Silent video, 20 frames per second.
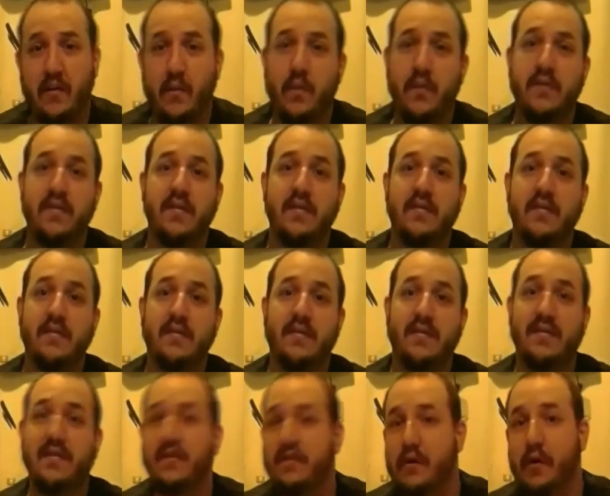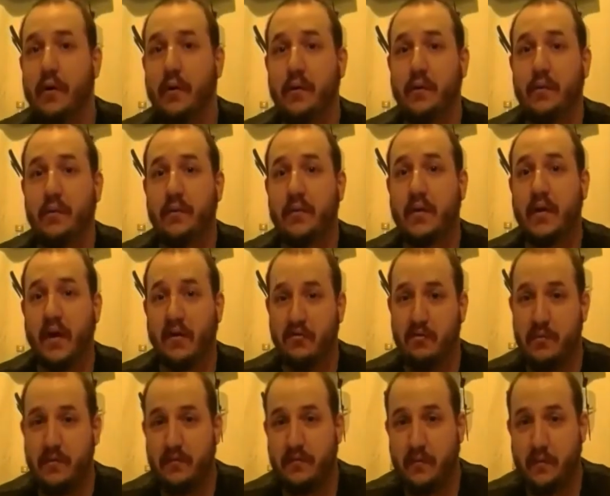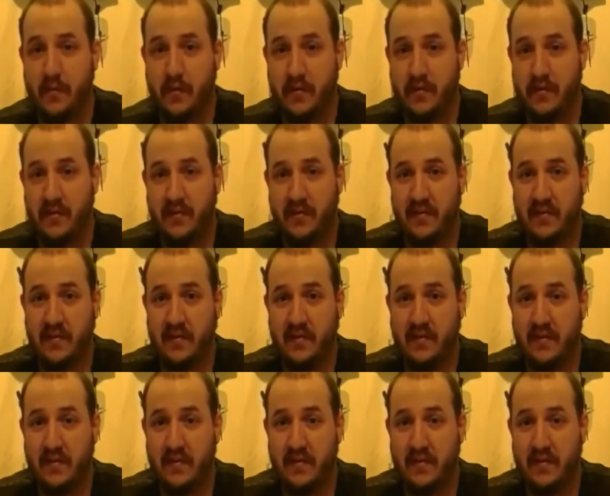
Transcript: which is zero government force.